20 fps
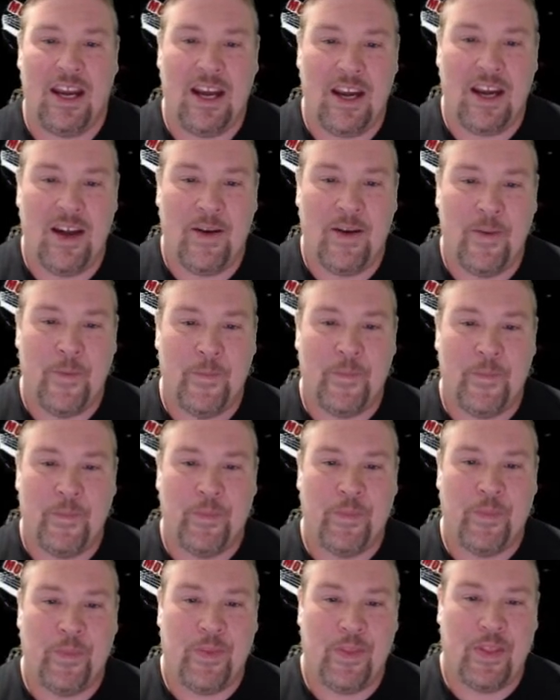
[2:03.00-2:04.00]

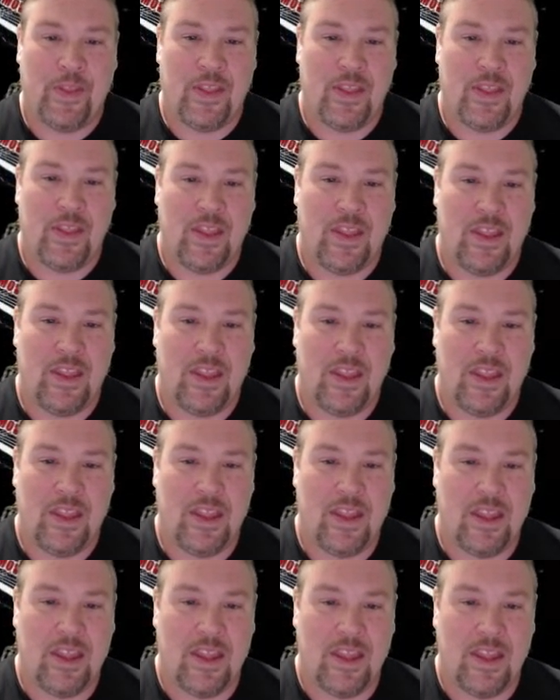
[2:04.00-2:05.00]

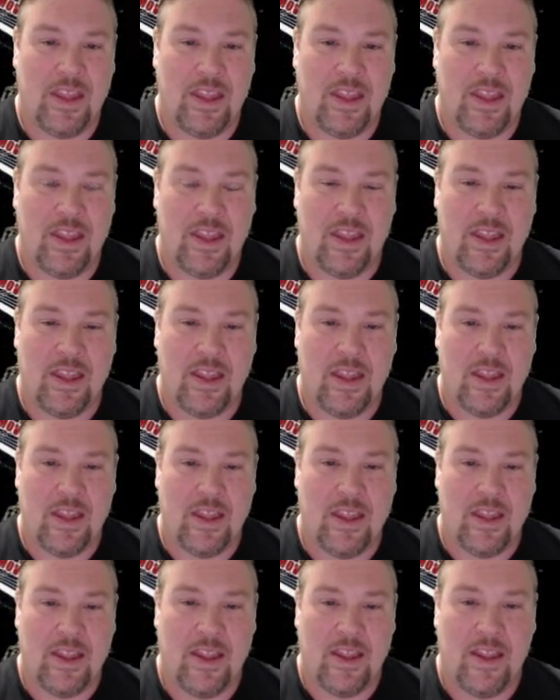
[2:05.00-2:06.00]

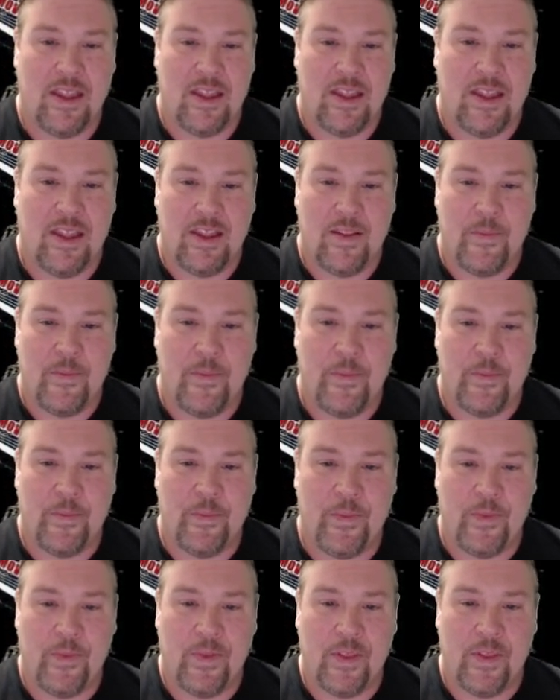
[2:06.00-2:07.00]

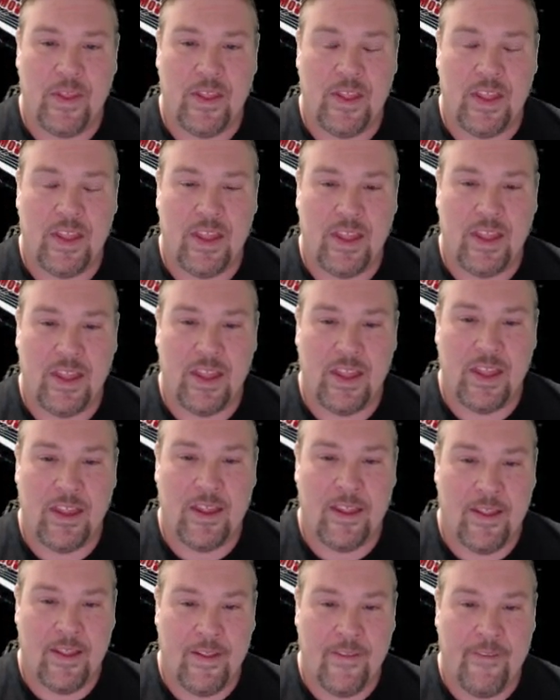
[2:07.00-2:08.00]

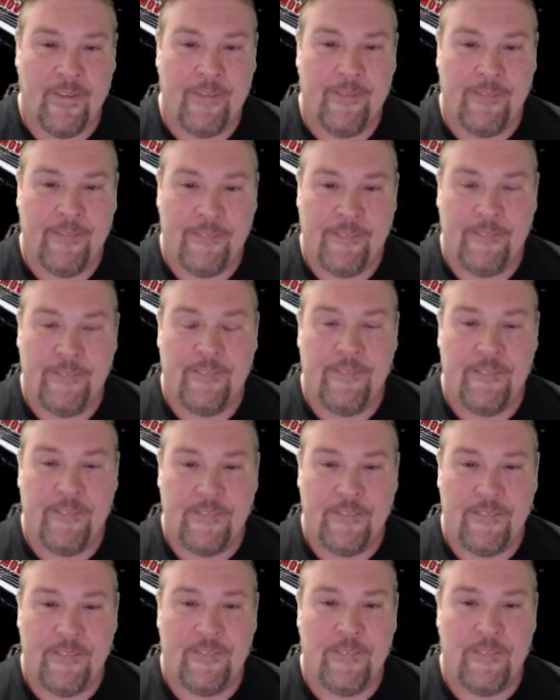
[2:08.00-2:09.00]

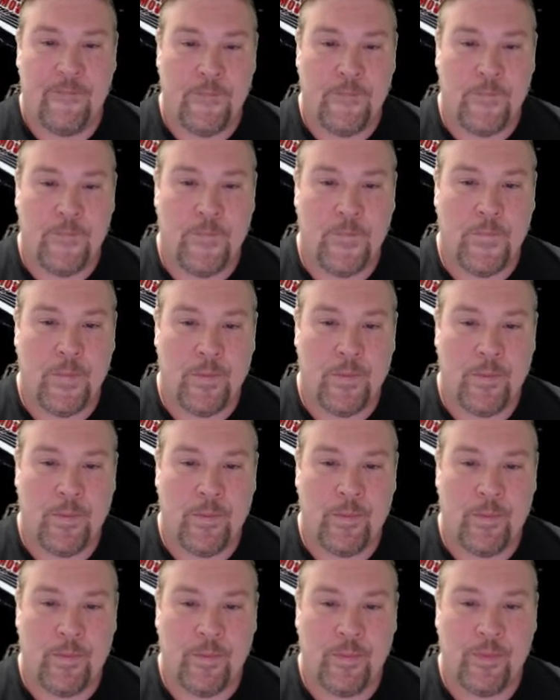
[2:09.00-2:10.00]

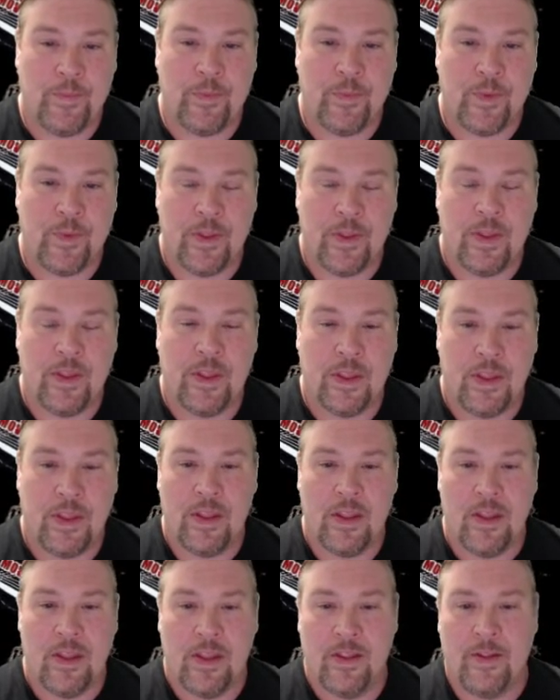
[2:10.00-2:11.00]
No words are spoken by the person on screen.